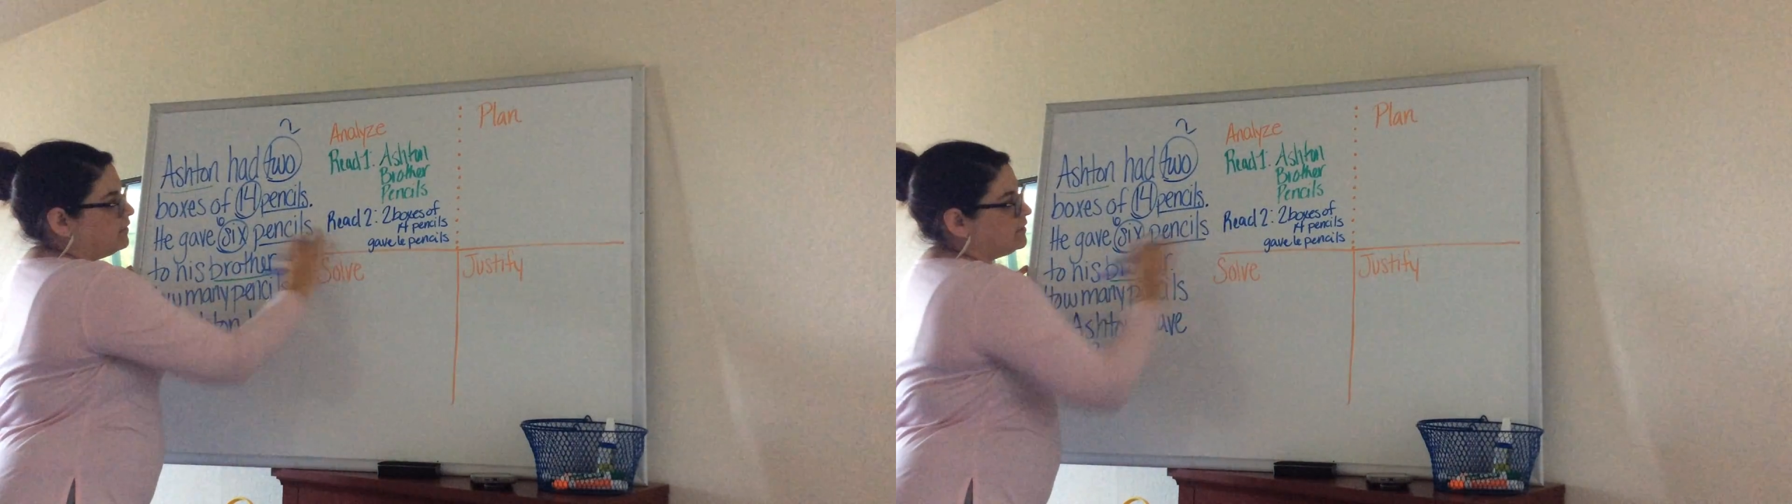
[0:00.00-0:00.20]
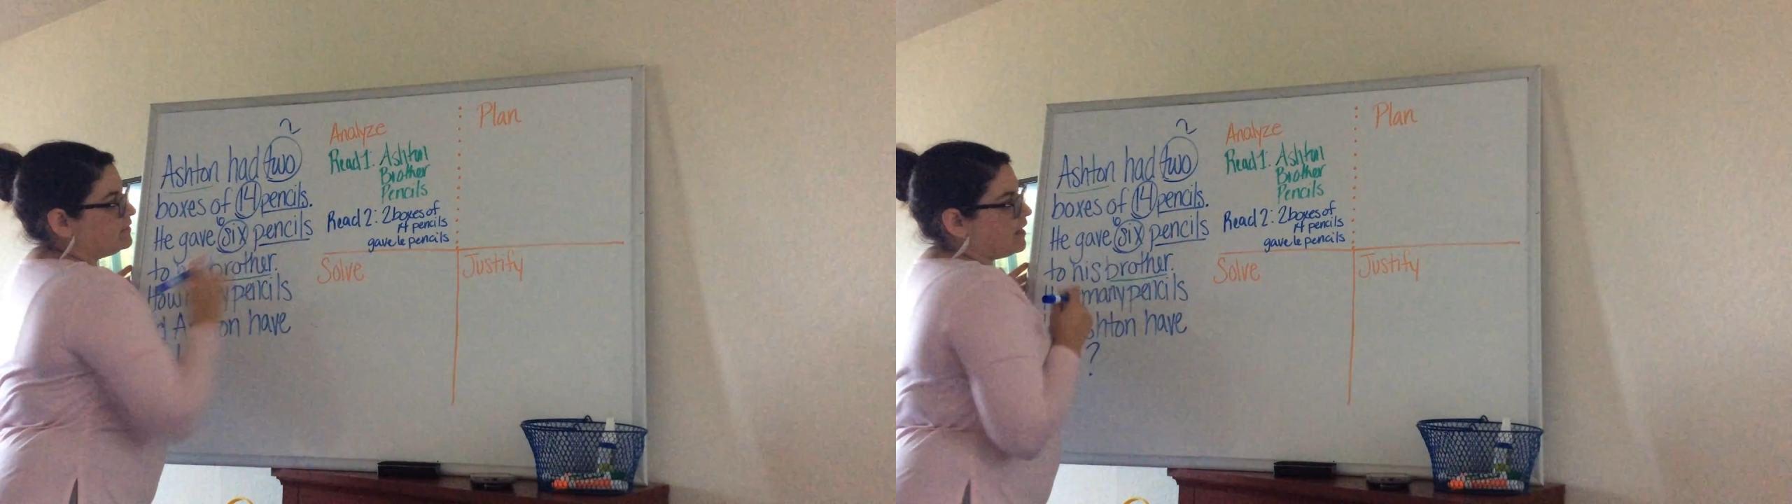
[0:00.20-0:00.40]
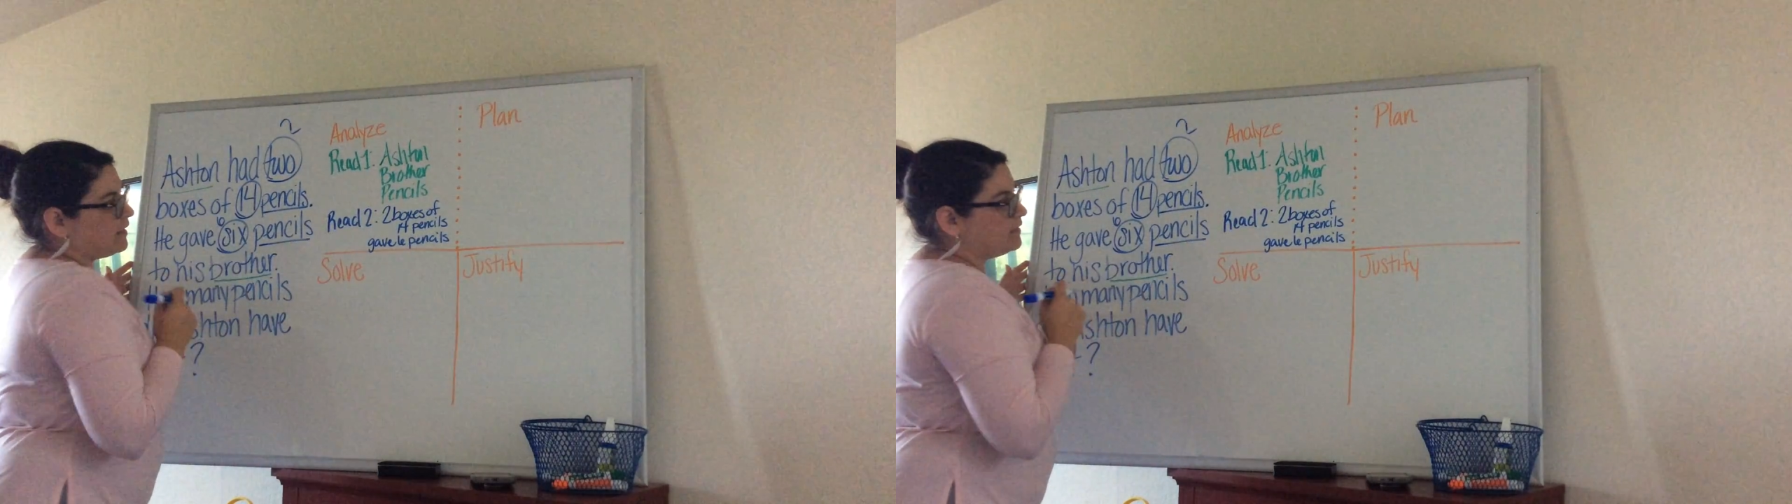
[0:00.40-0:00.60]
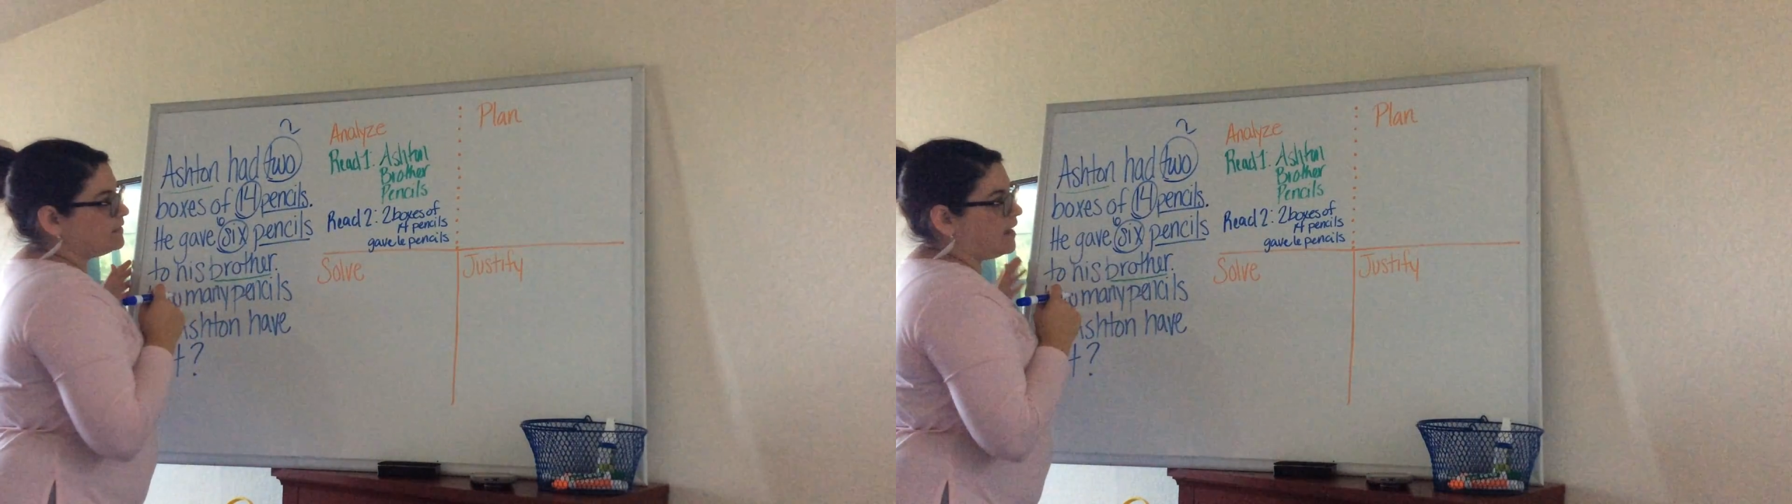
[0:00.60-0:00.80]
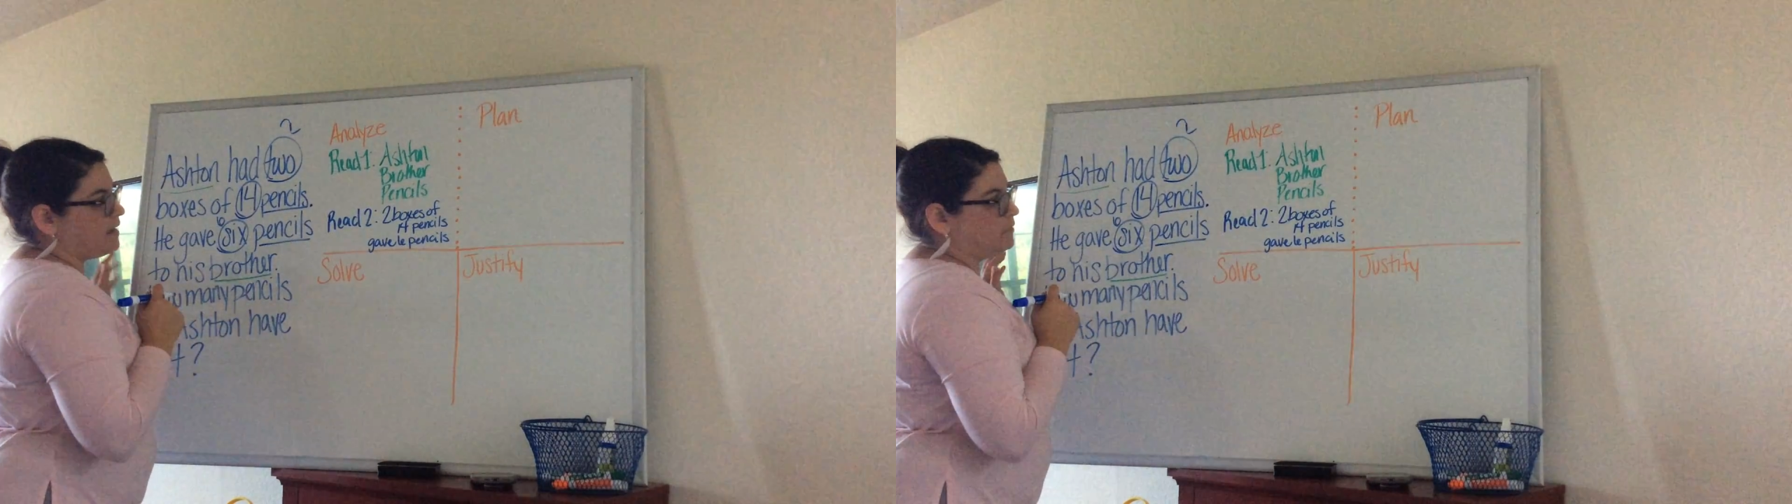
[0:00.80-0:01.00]
The second
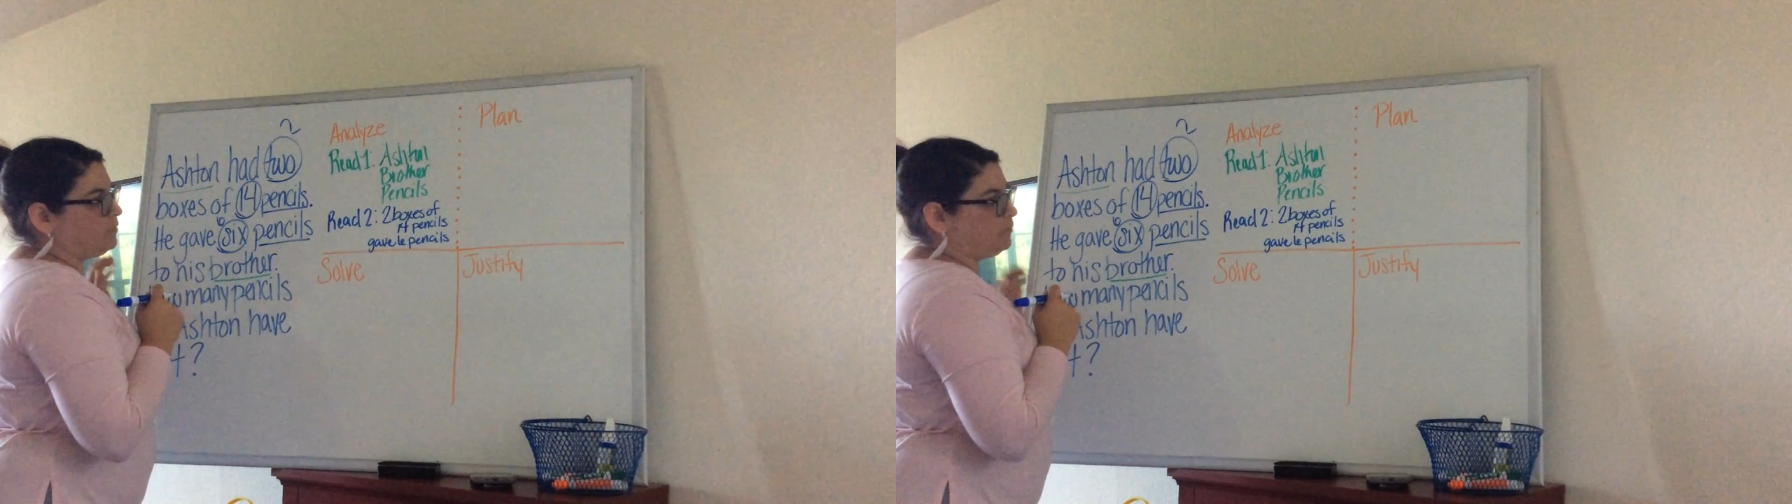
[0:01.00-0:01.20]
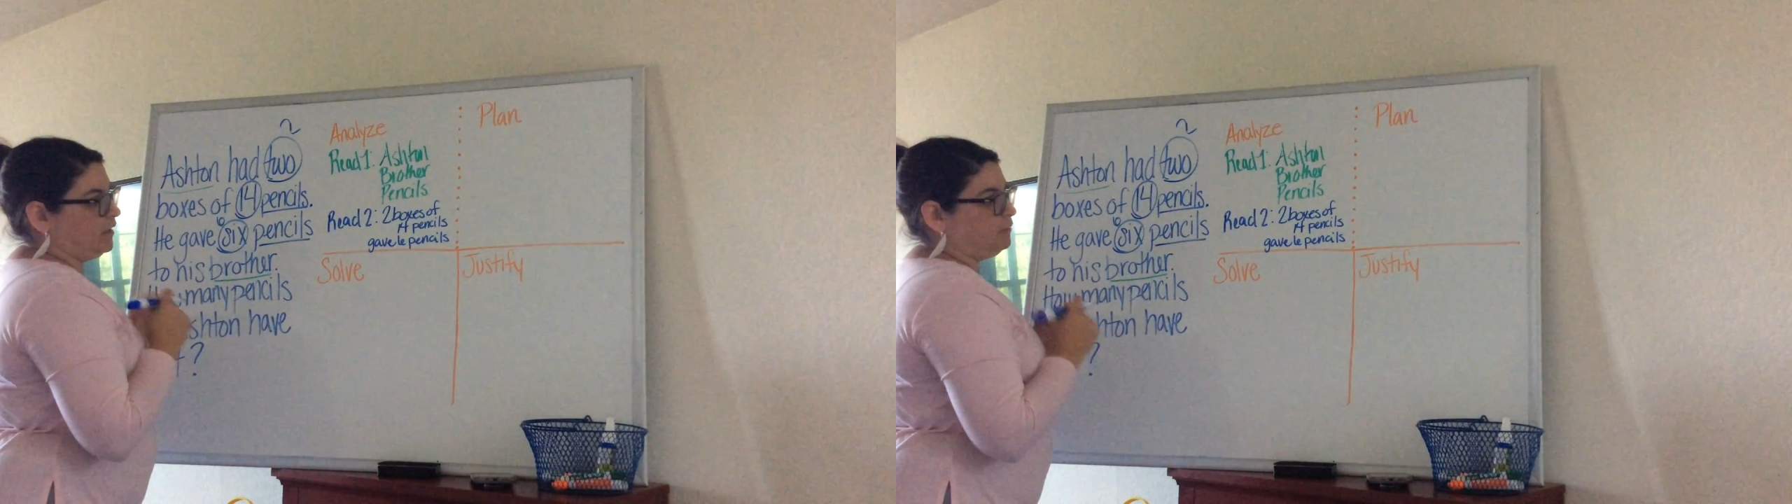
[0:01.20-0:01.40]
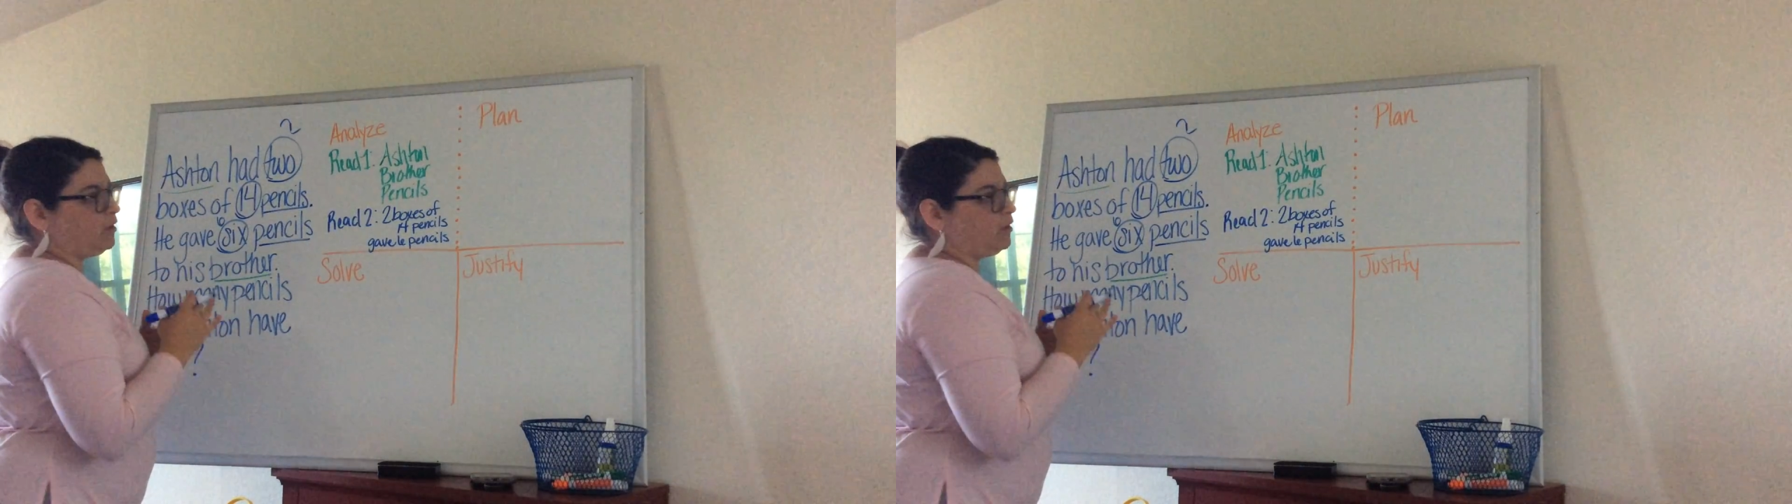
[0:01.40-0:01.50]
time we read,